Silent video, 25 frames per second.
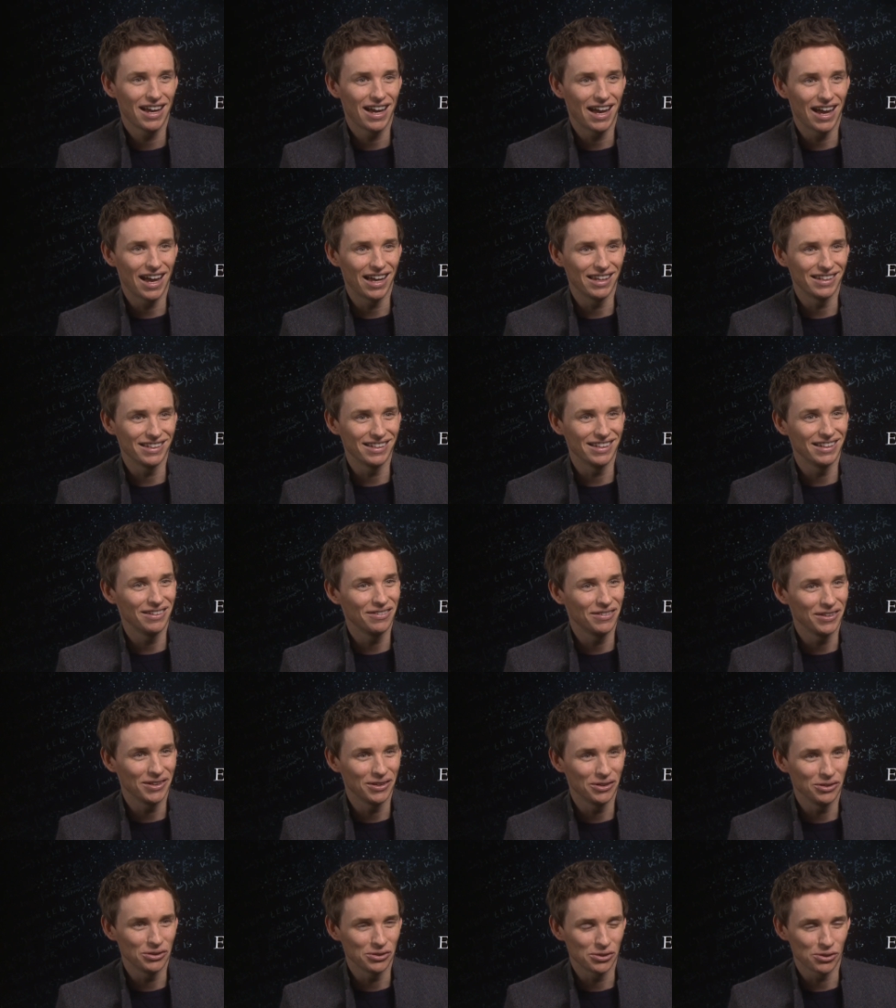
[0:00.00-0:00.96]
and Olivia,
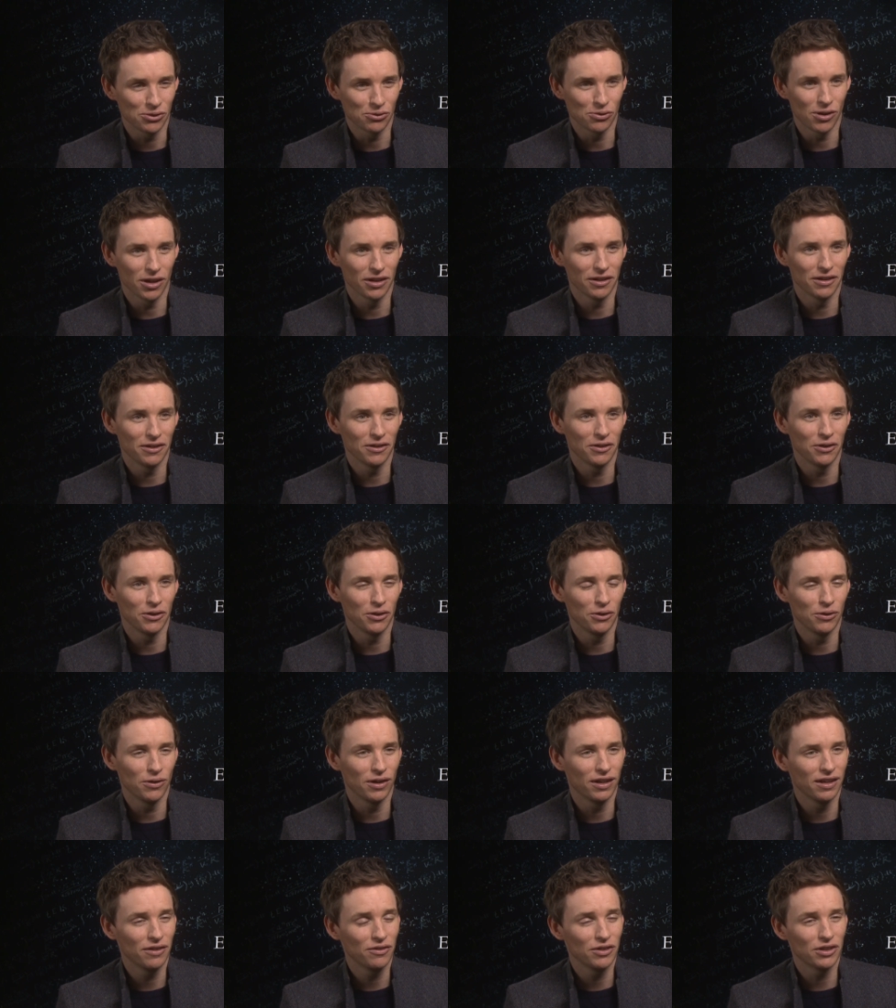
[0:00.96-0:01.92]
who was the runner, who
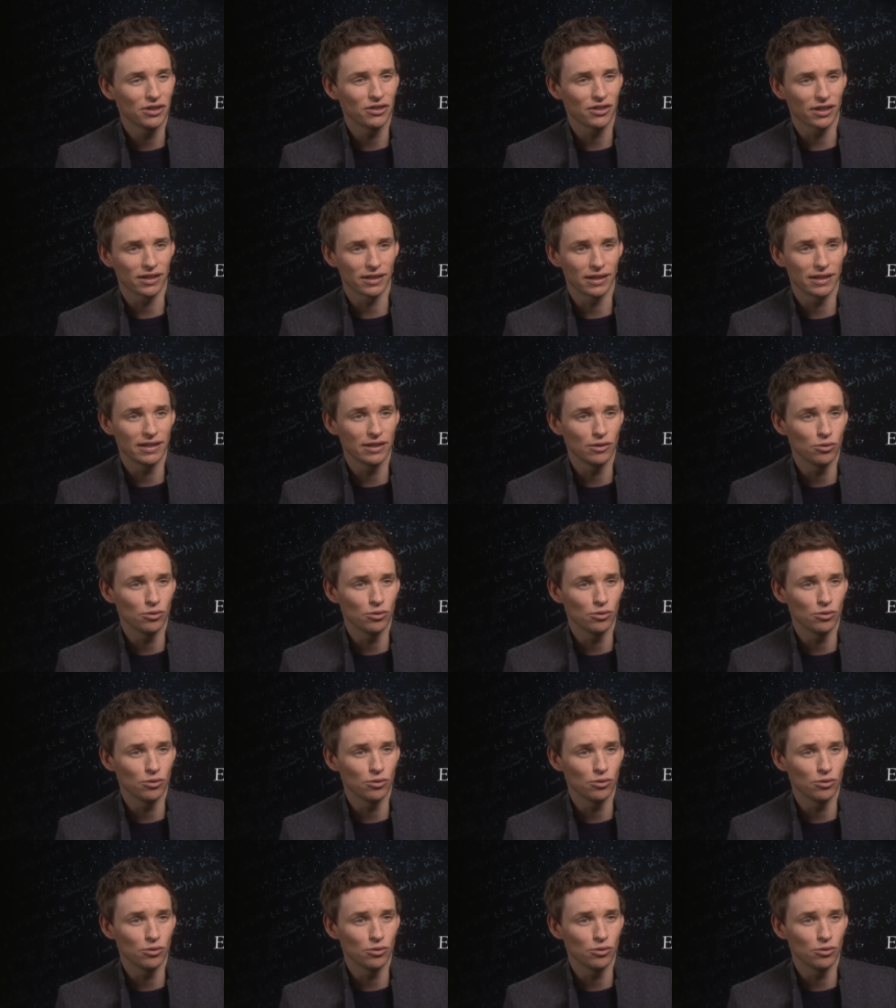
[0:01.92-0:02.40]
Olivia, the second AD,